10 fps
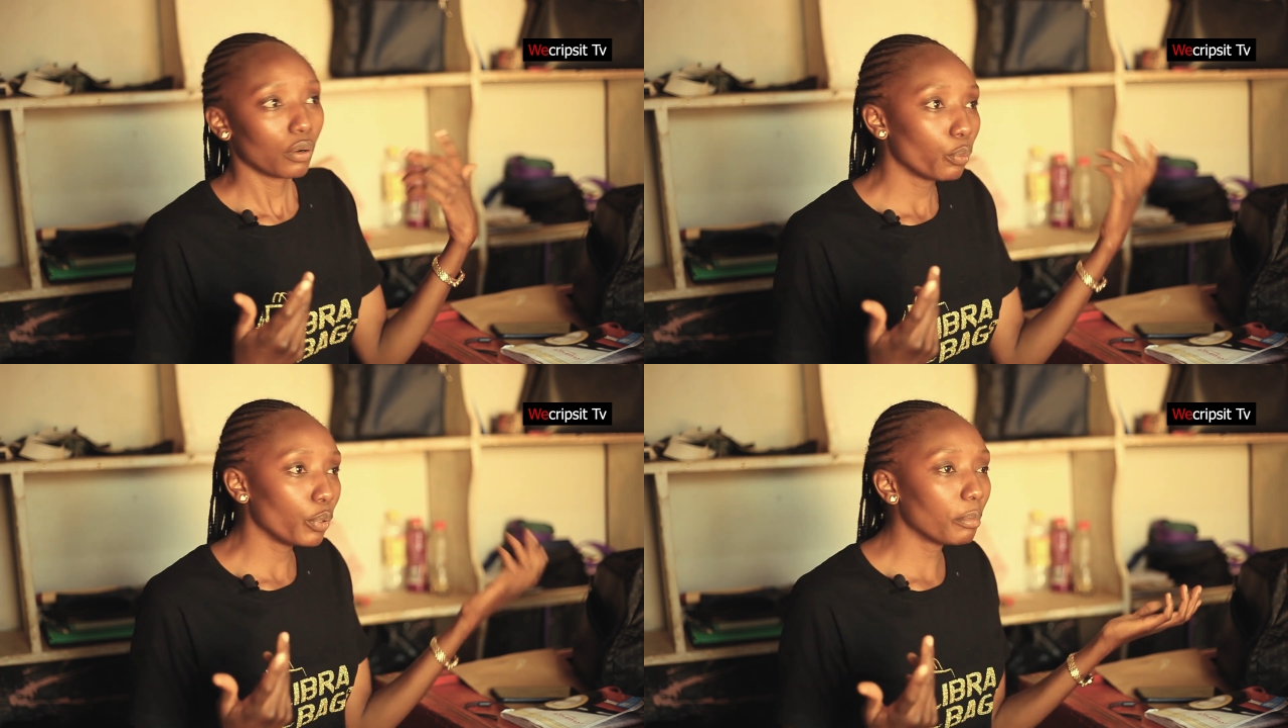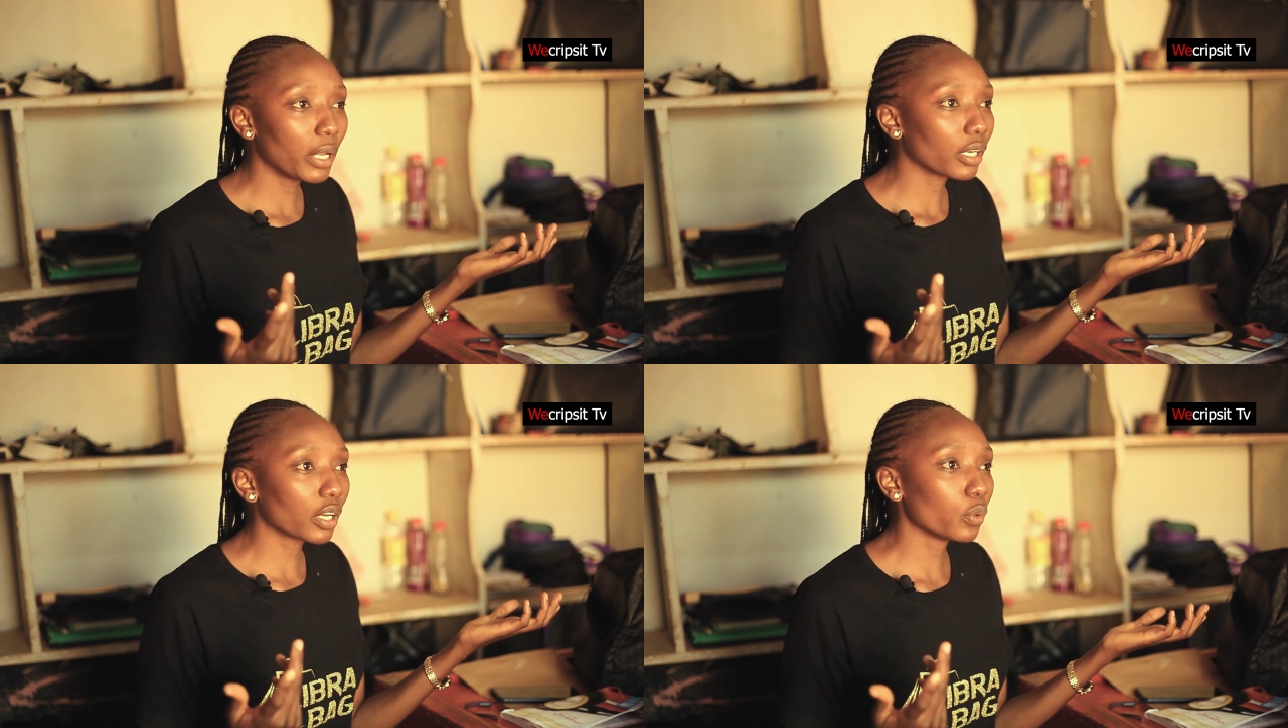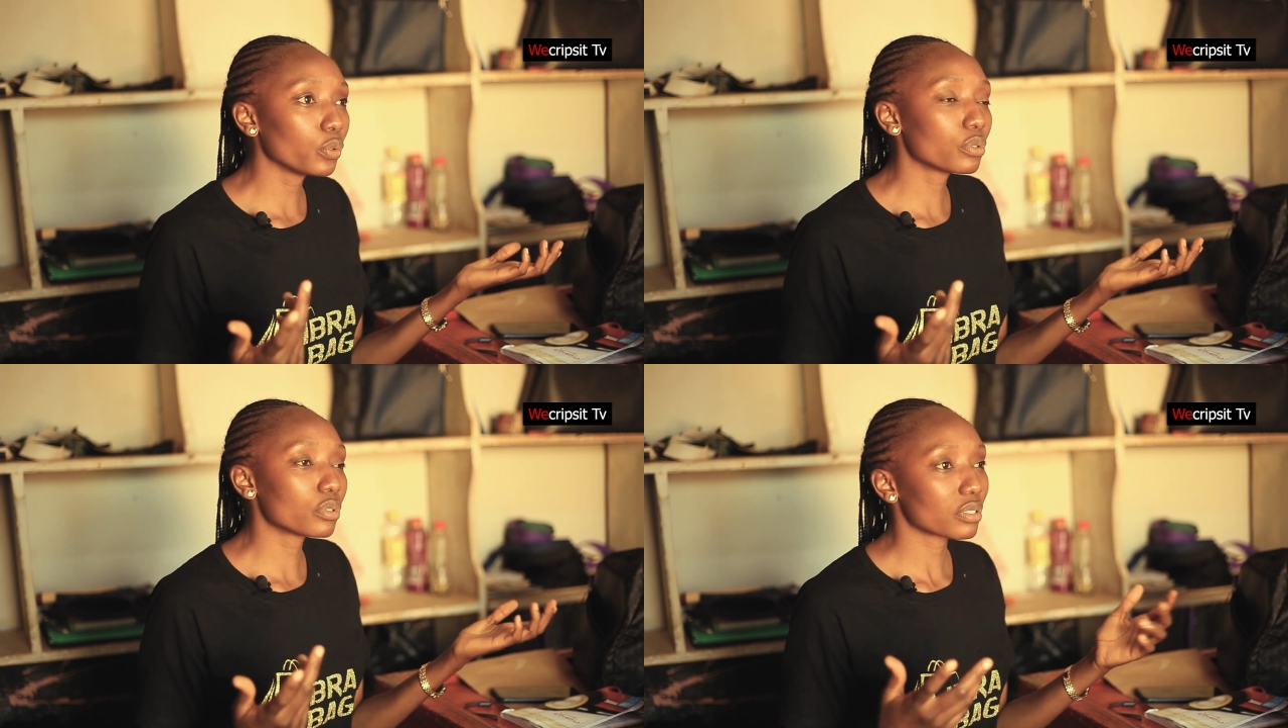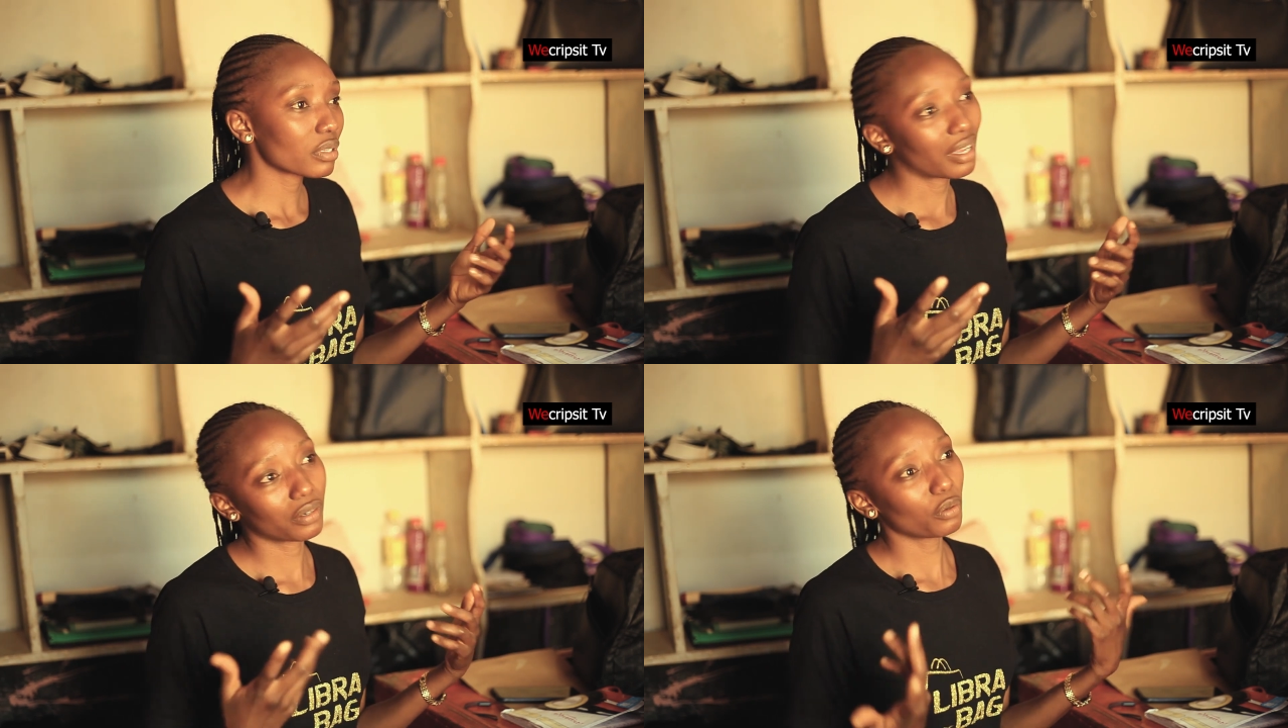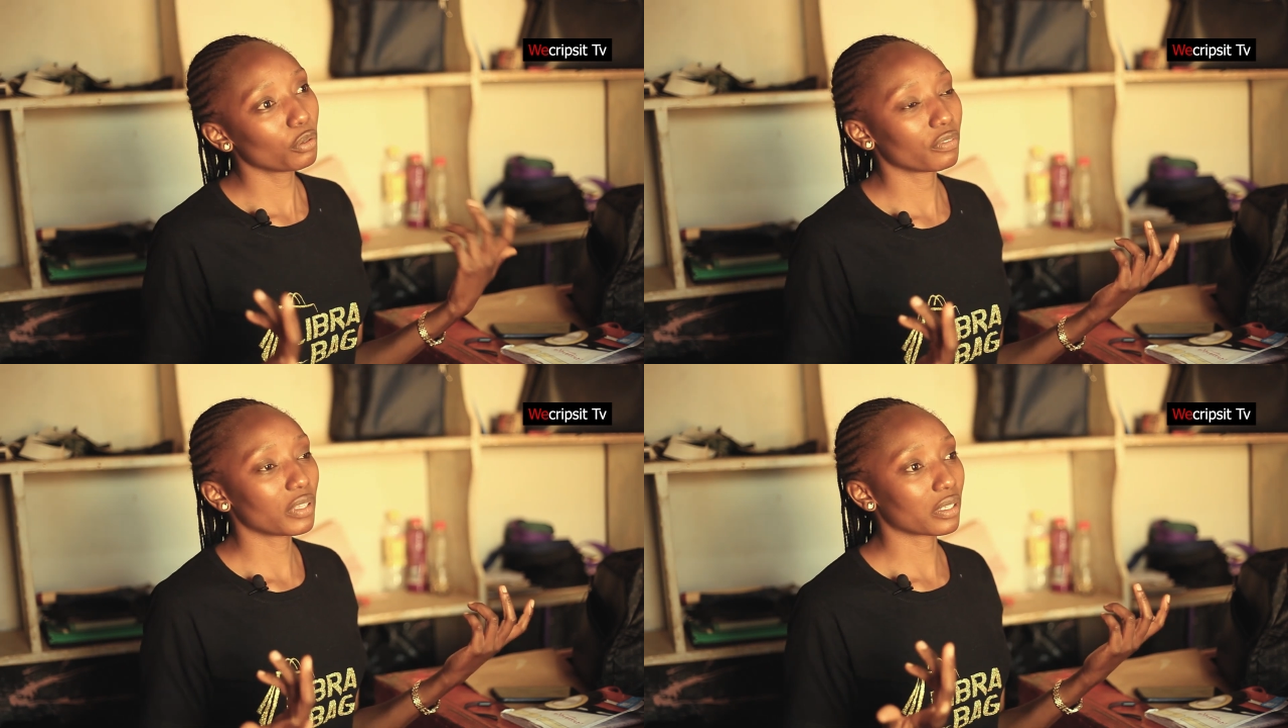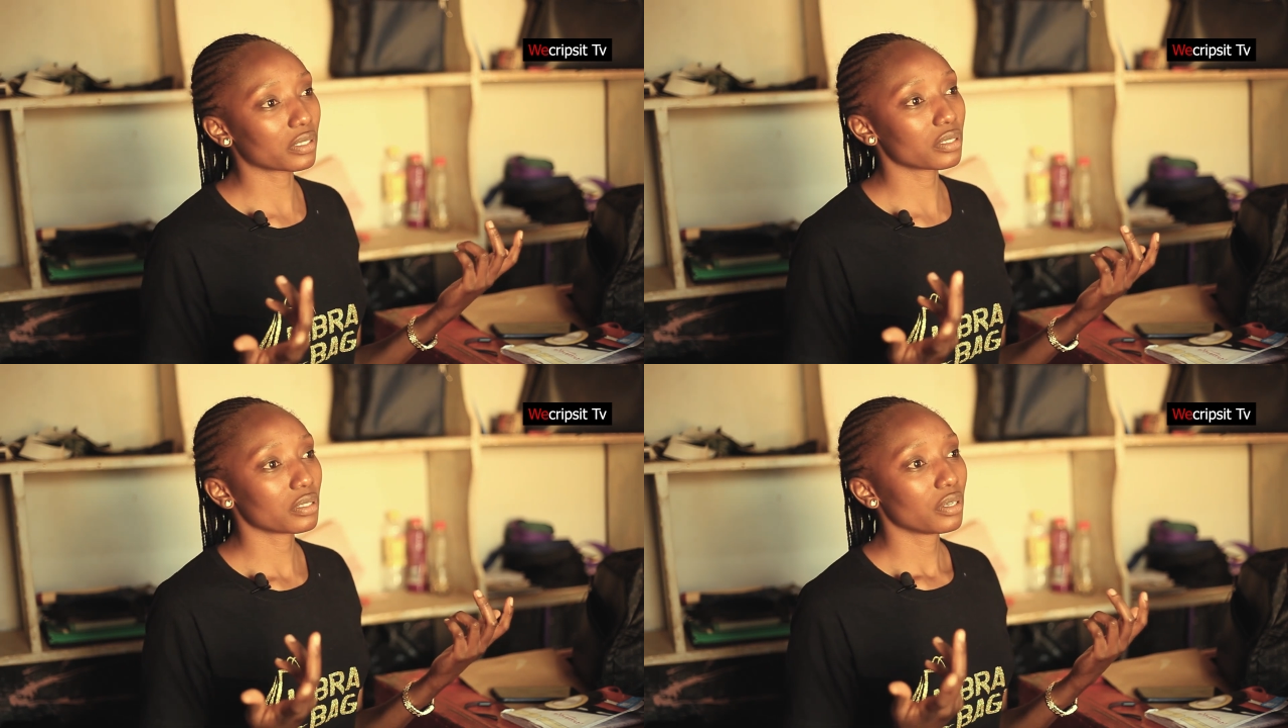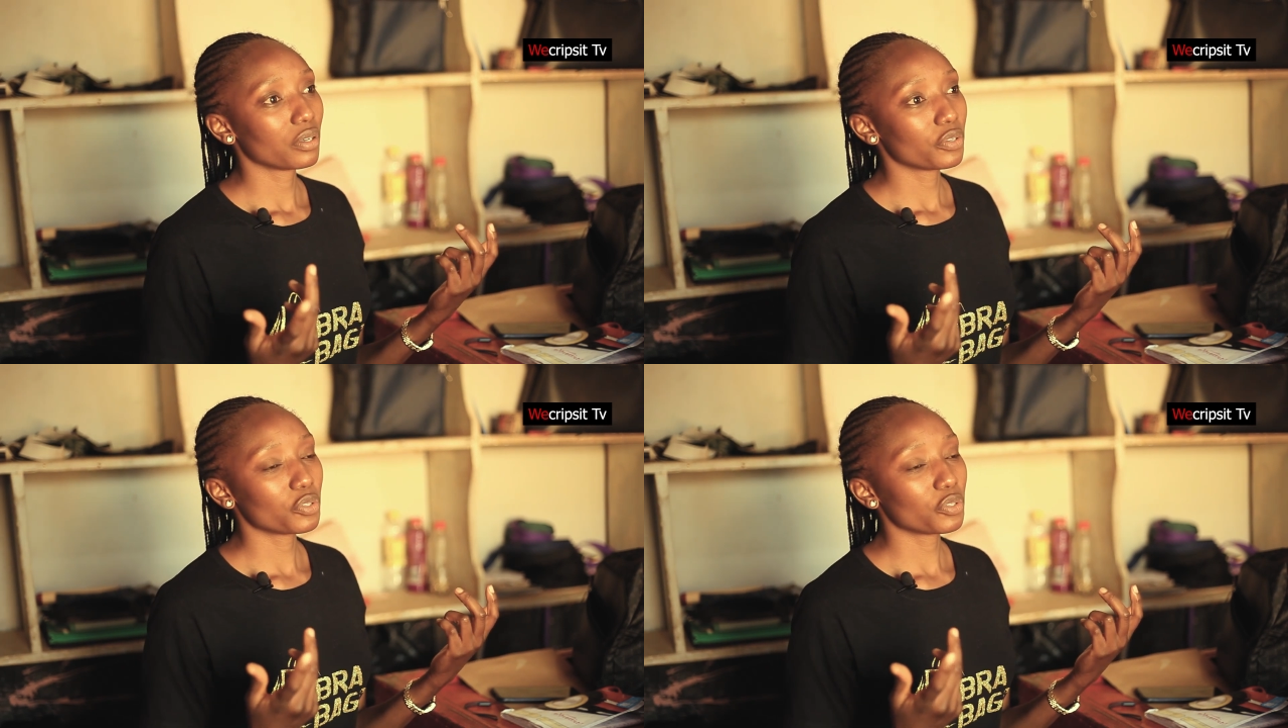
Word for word: women clothes, and all of that.